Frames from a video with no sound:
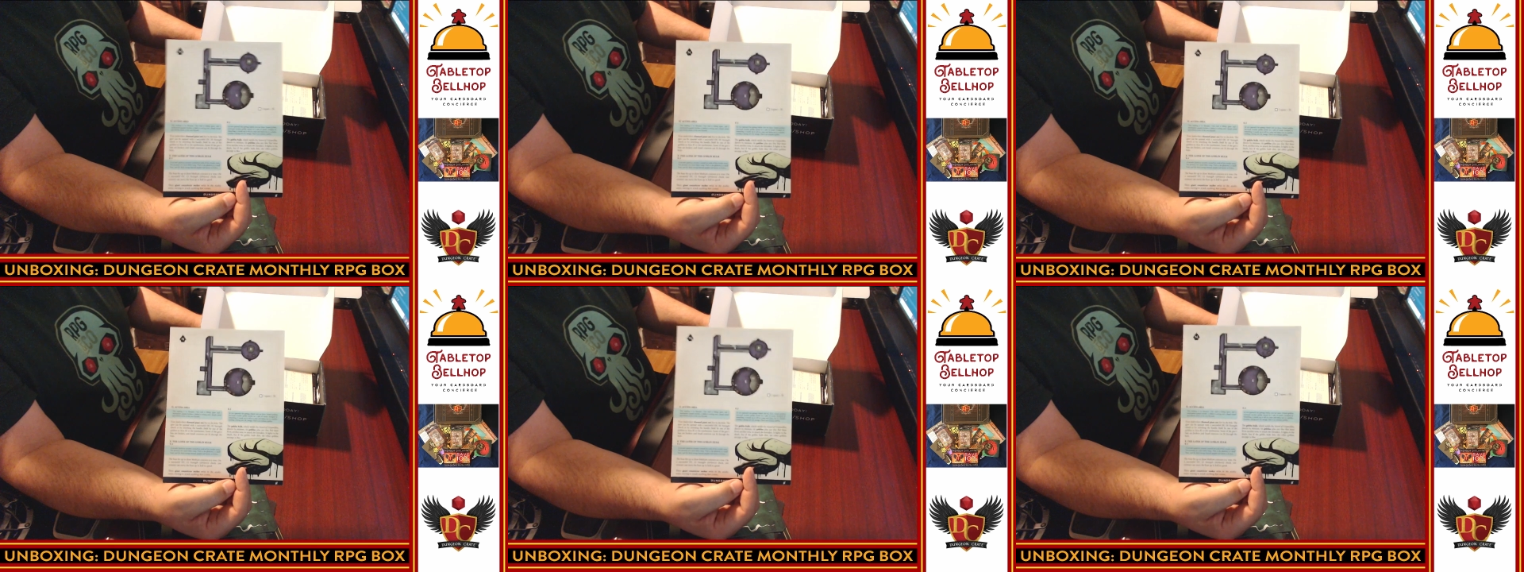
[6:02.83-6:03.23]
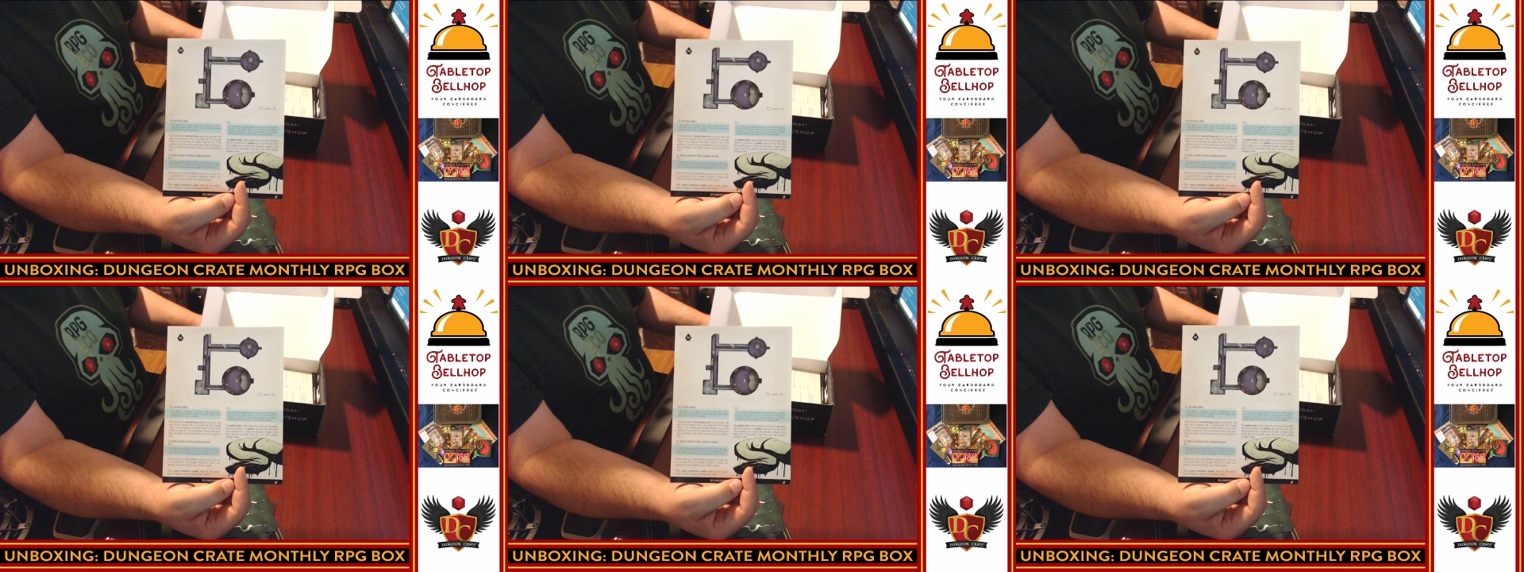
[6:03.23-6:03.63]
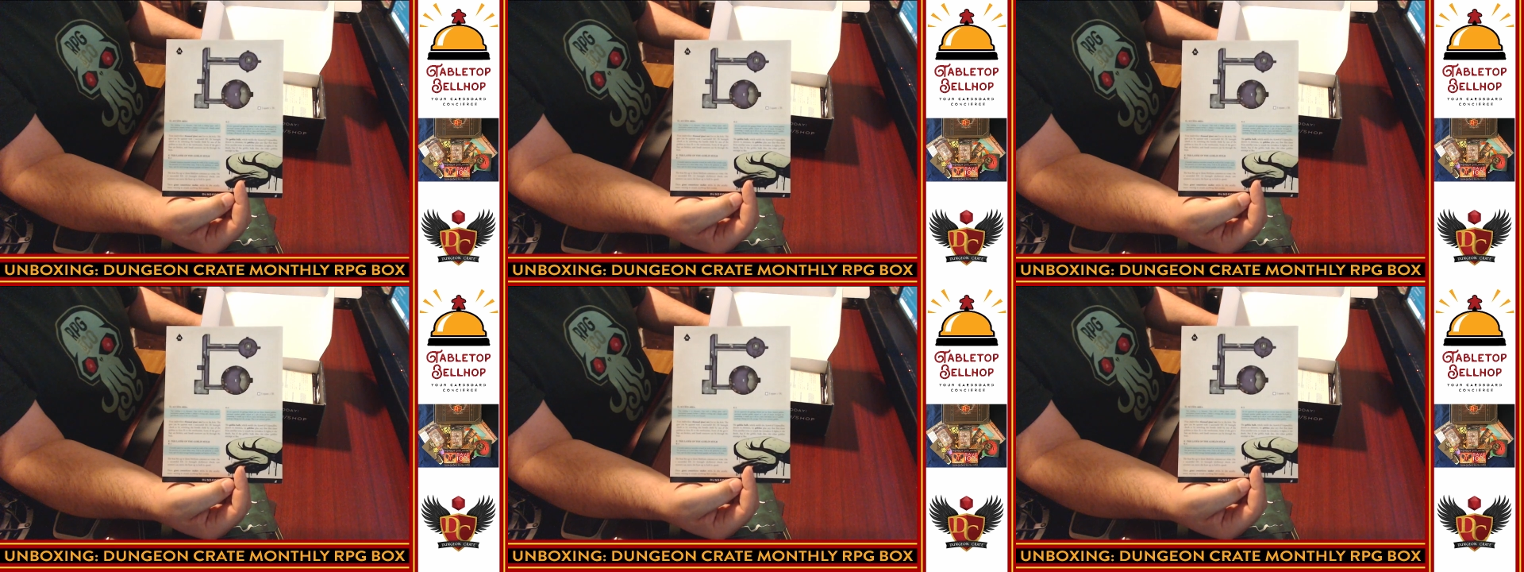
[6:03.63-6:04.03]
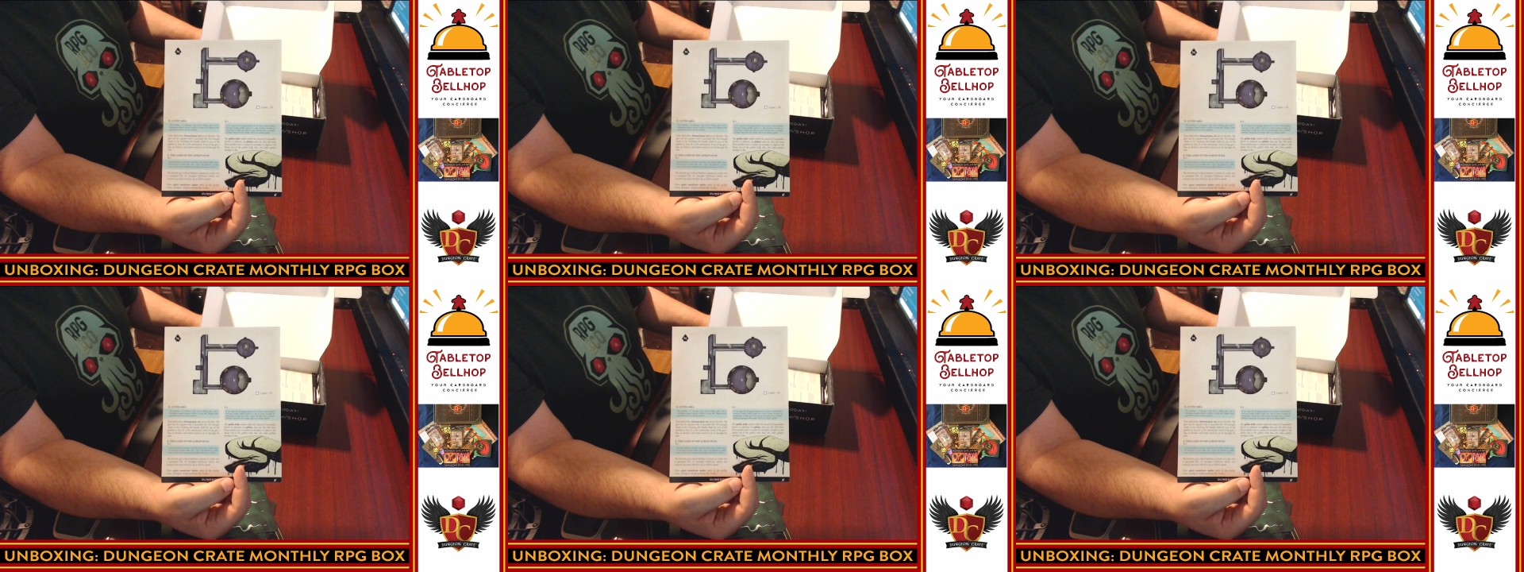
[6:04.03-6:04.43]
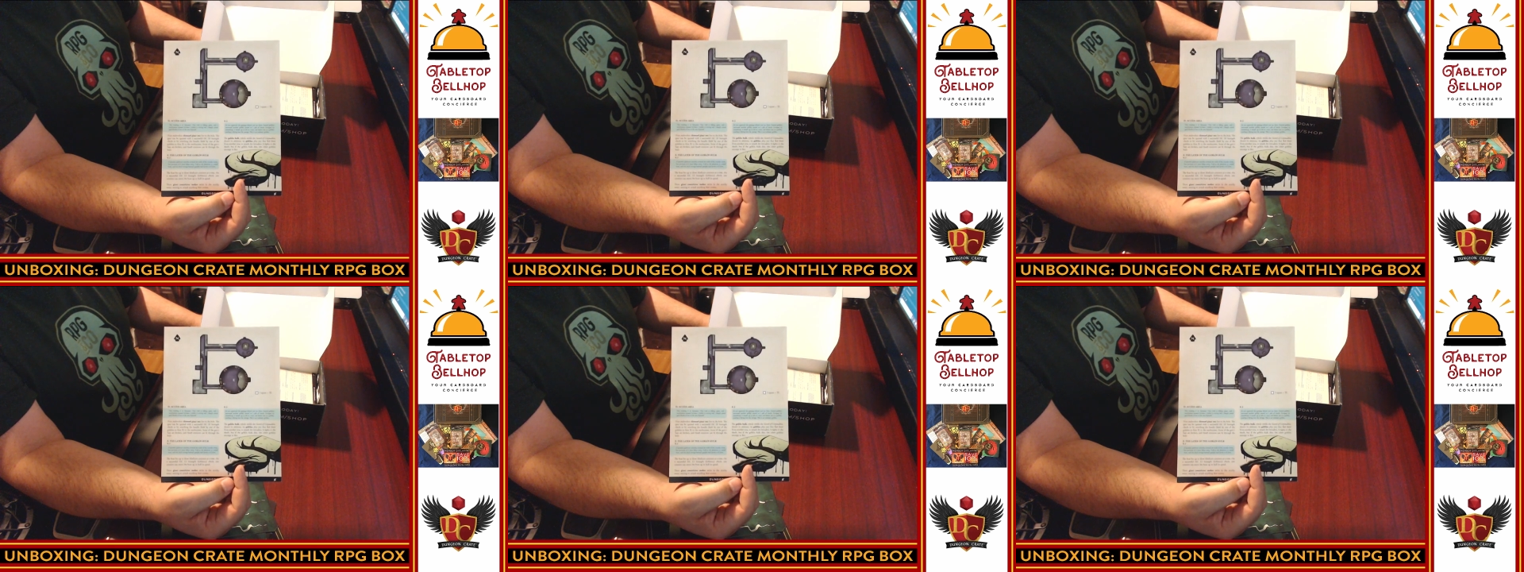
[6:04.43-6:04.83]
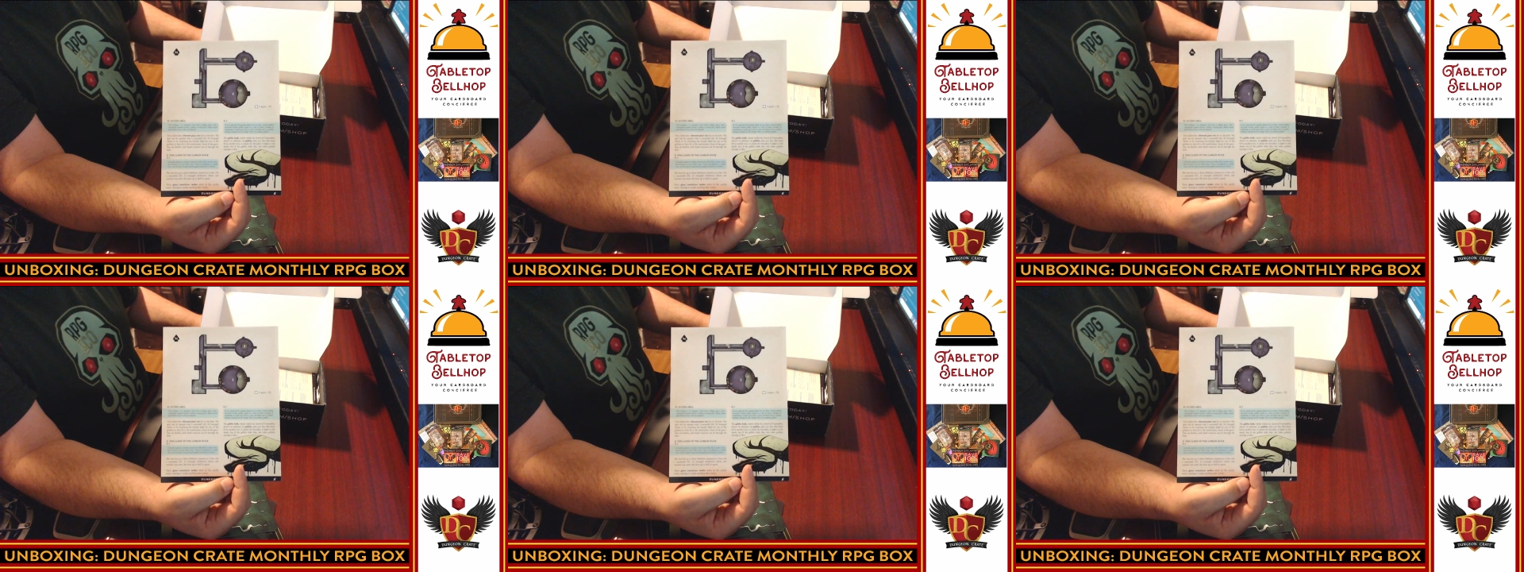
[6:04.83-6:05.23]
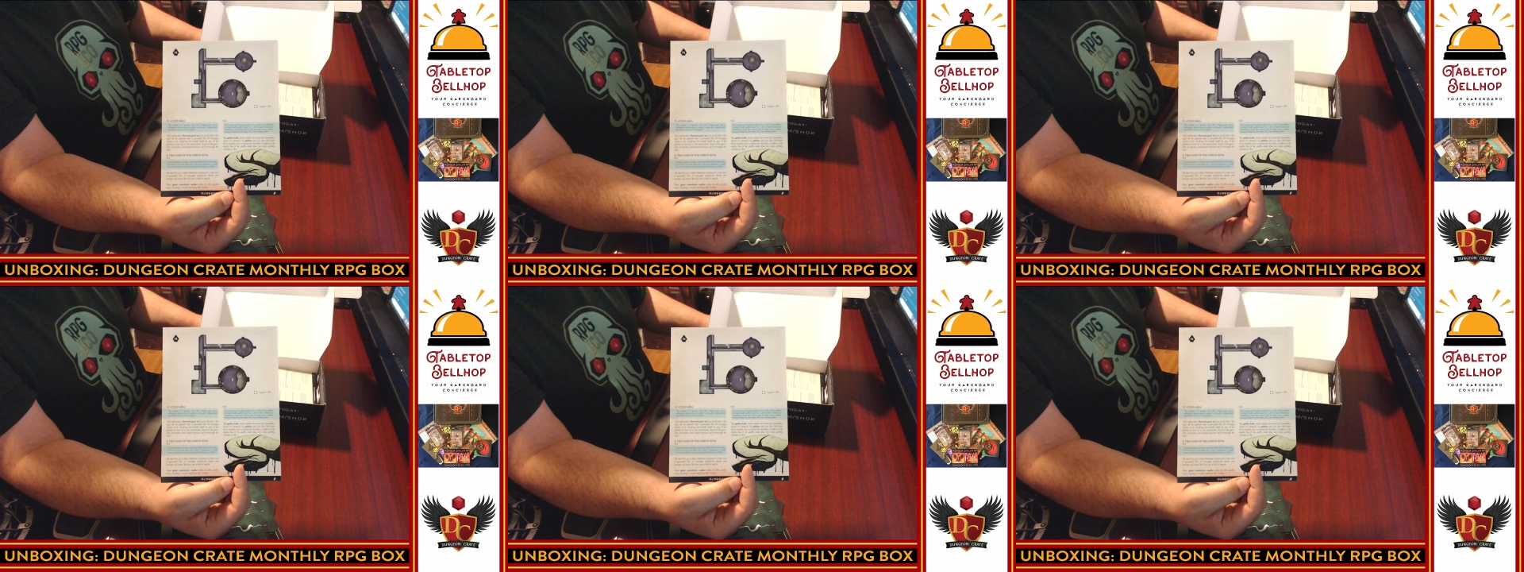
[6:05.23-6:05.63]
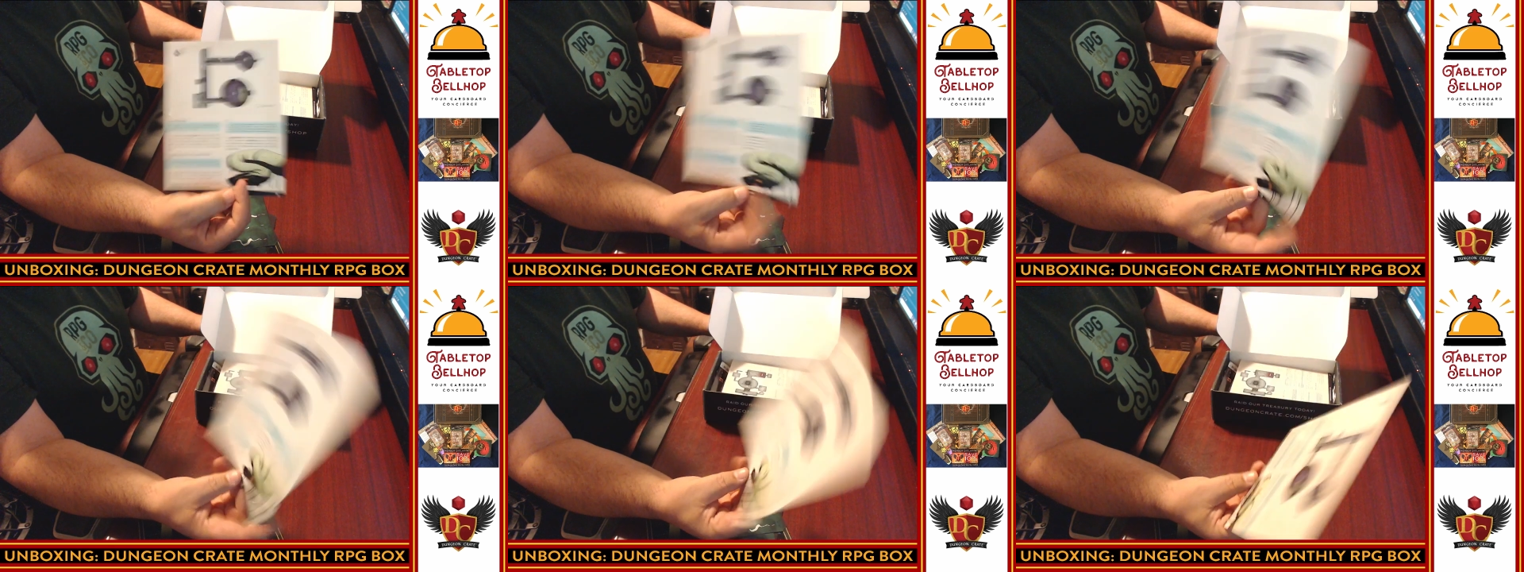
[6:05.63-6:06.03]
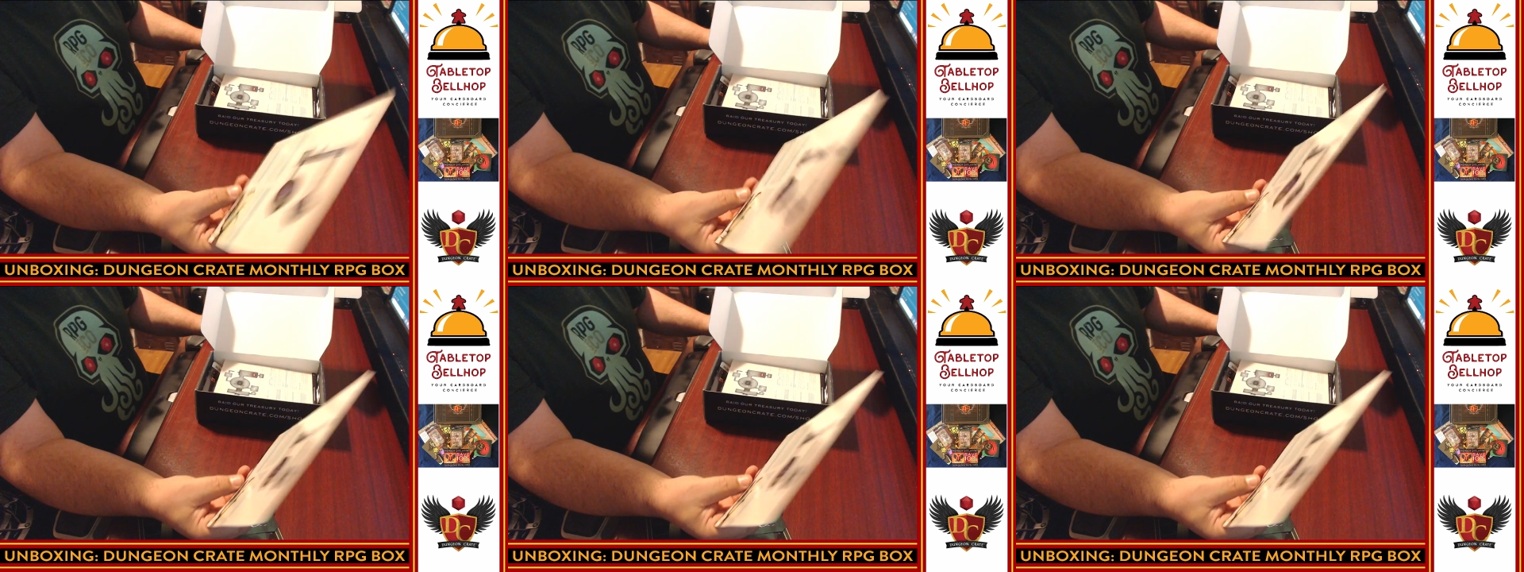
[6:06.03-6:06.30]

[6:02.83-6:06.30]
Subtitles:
No face is visible, so there are no lips to read.